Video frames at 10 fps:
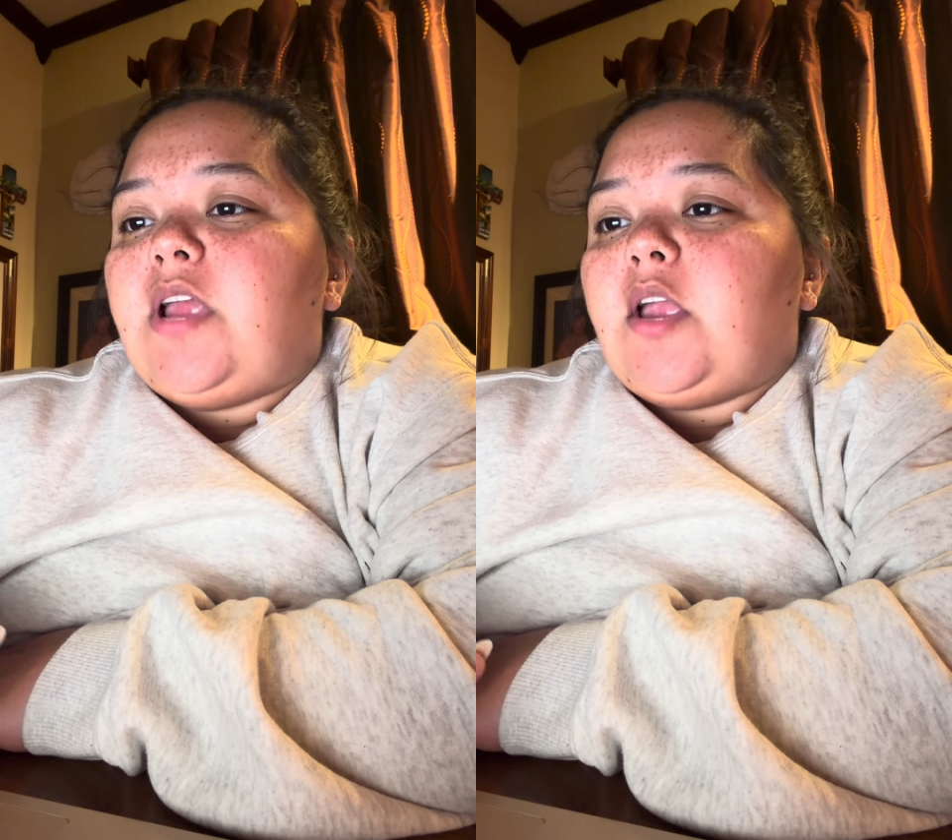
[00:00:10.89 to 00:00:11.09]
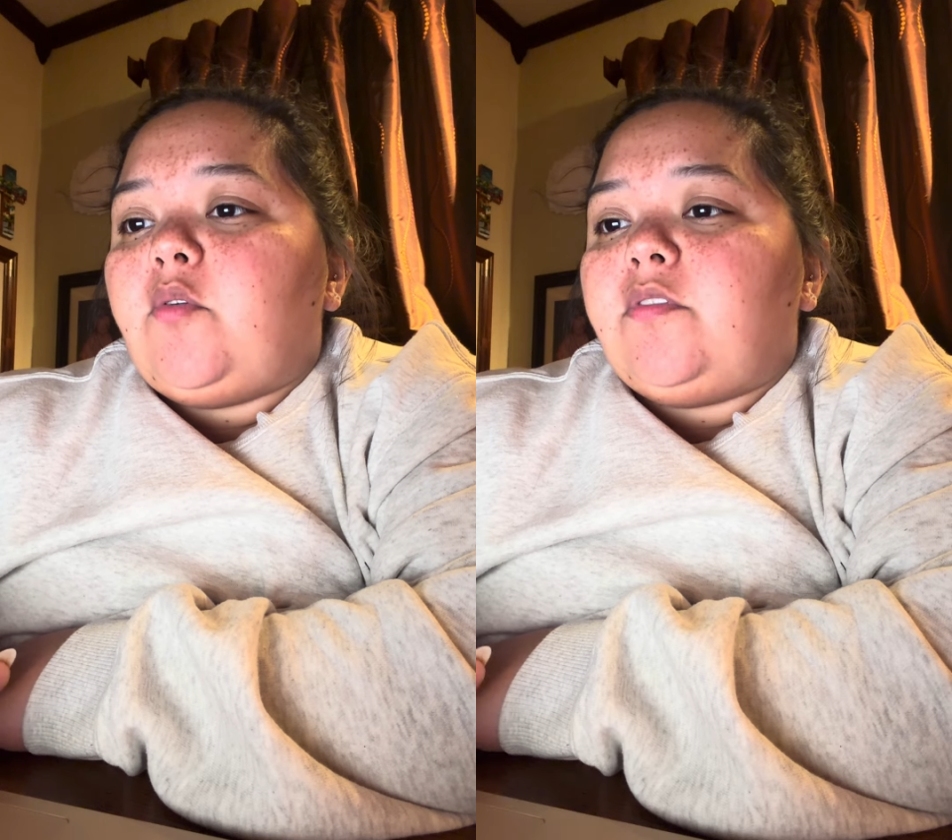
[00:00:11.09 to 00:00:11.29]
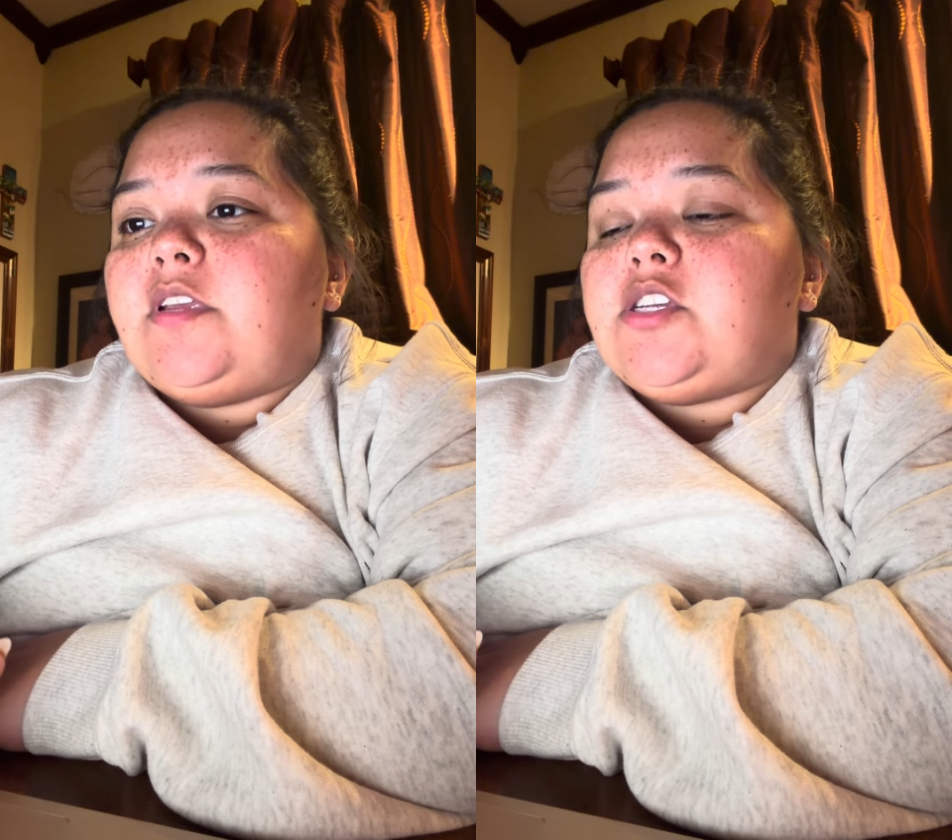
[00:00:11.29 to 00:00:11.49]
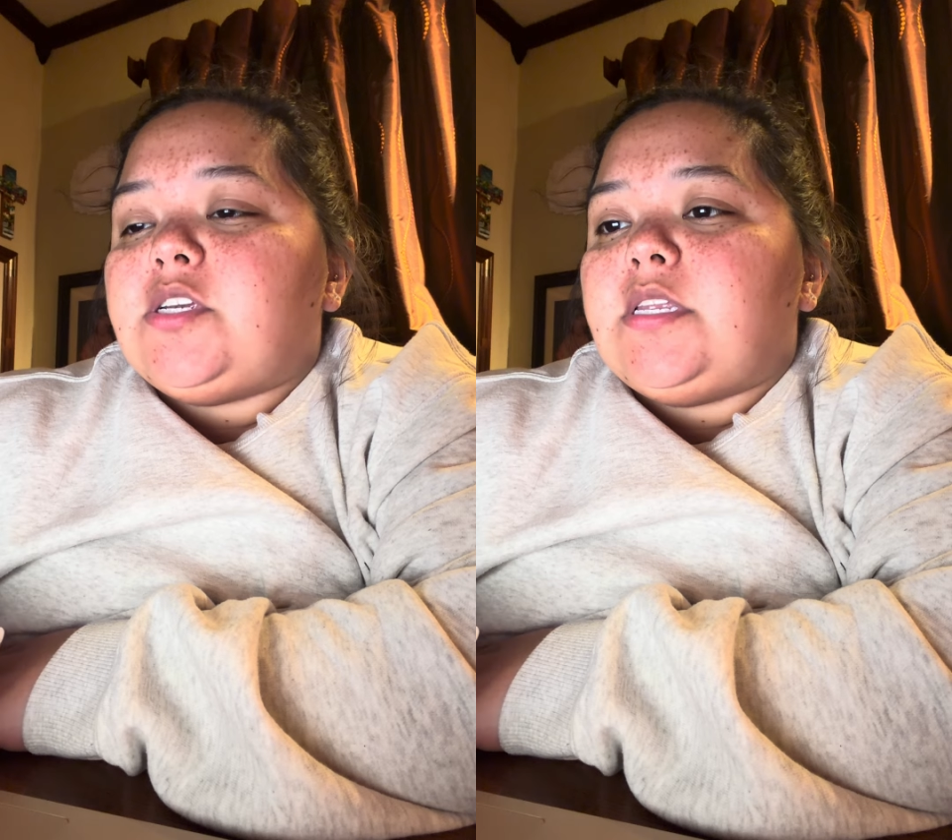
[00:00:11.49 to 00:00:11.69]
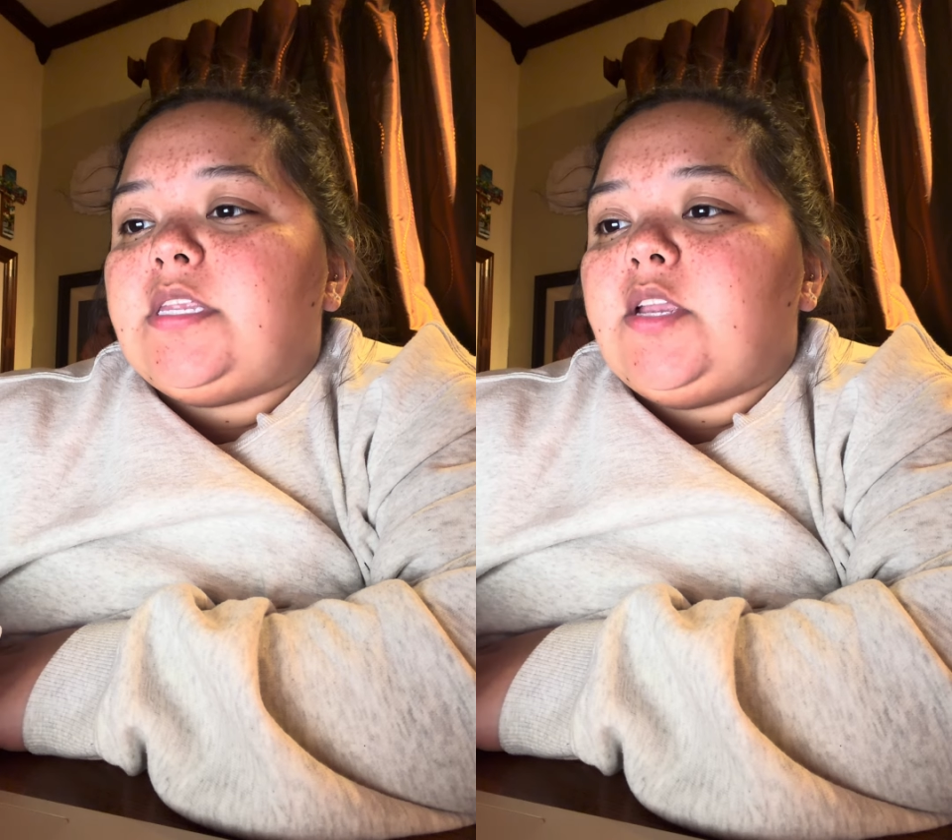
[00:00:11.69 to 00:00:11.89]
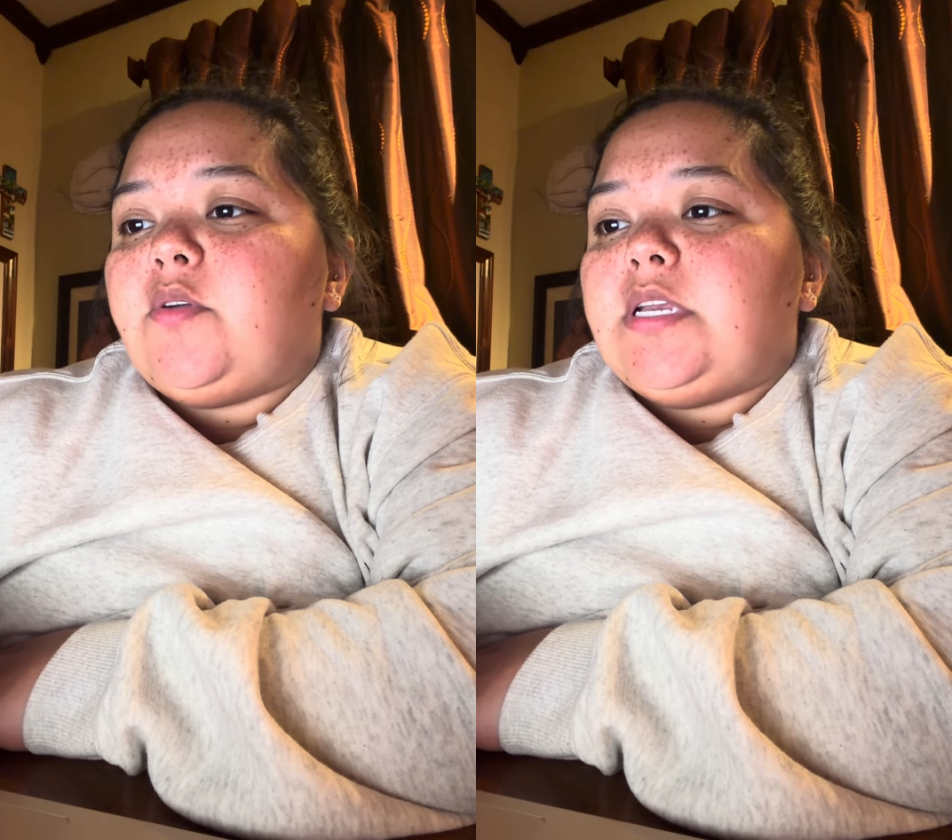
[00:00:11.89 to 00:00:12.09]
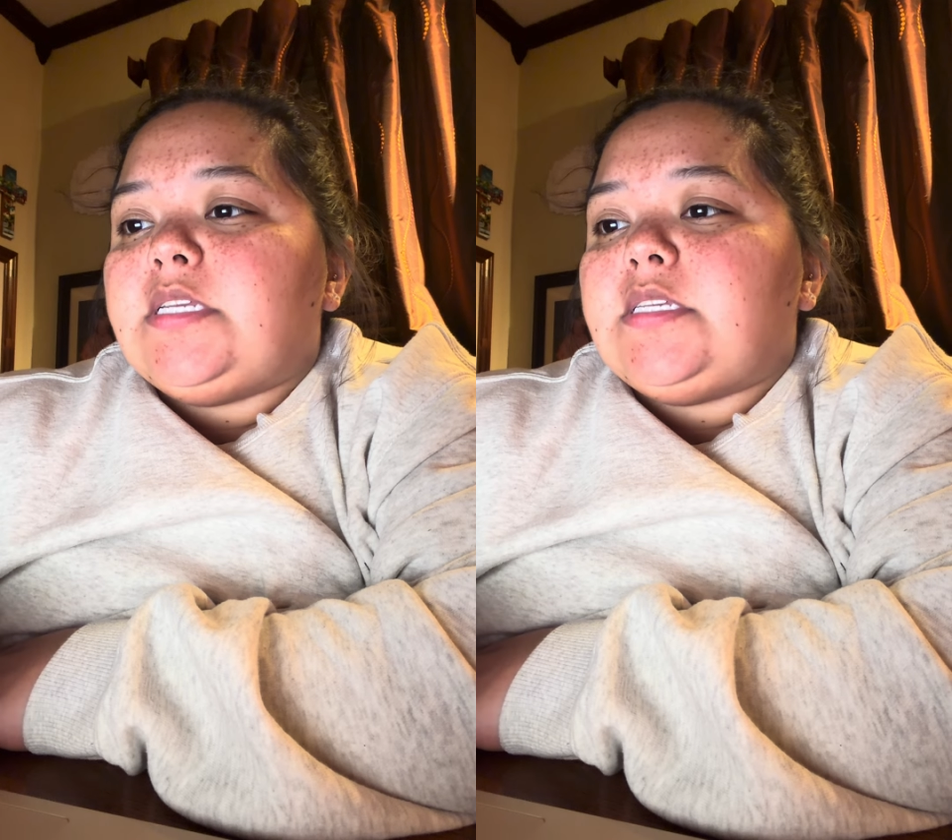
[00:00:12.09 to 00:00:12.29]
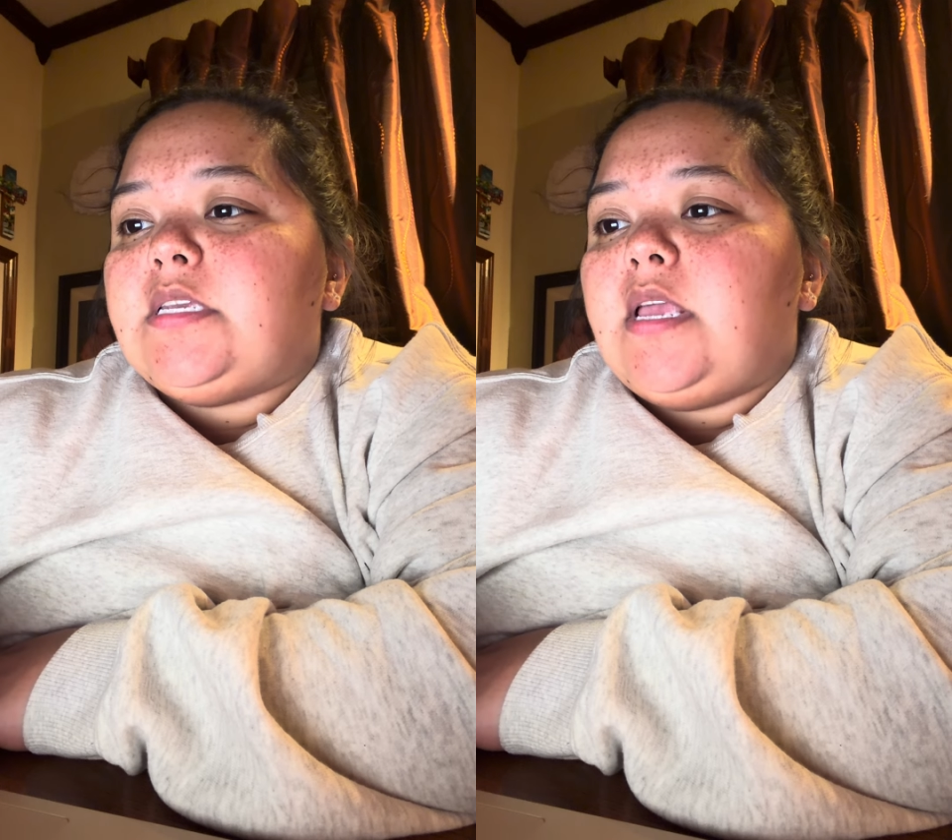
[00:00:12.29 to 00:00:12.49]
Acquisition
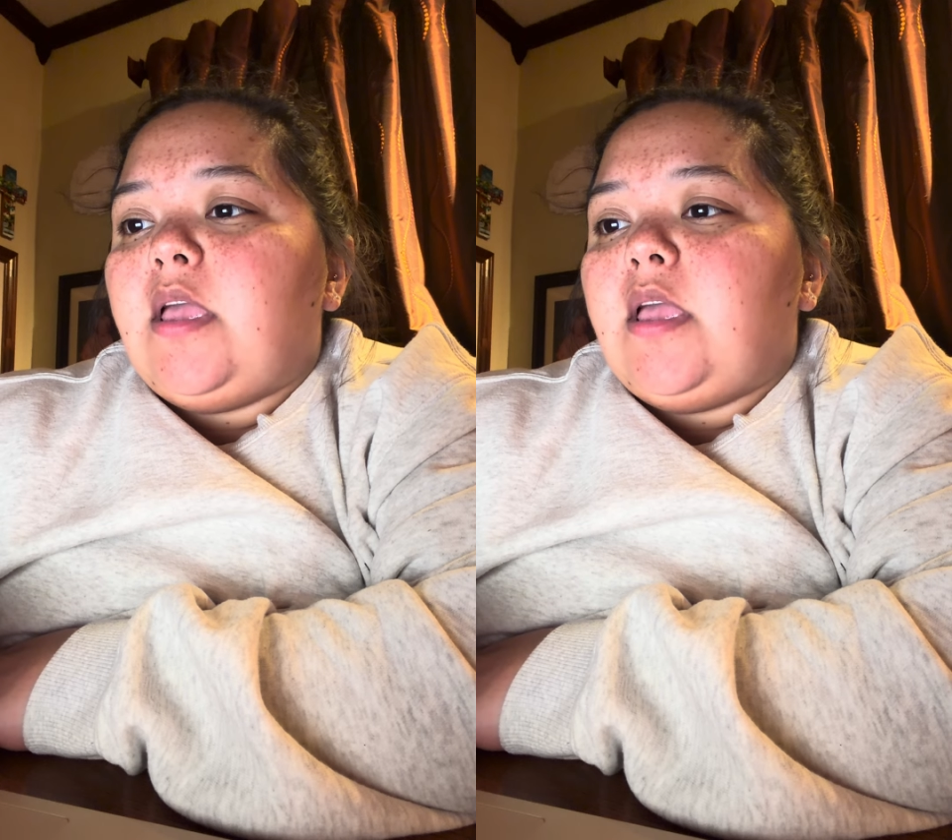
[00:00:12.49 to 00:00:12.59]
Theories,